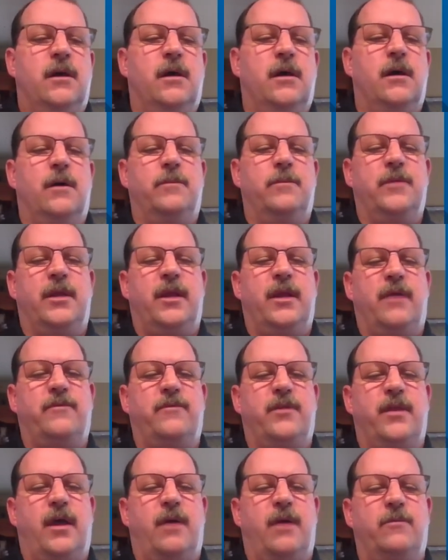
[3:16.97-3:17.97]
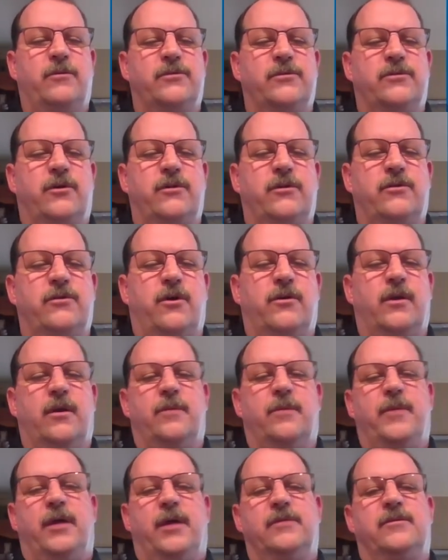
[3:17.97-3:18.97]
Then after that, we'll start talking
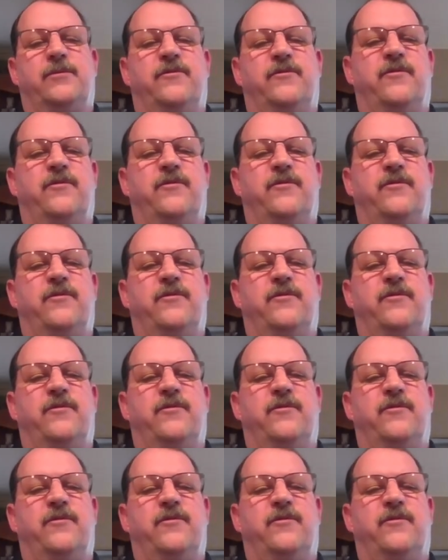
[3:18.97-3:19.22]
about some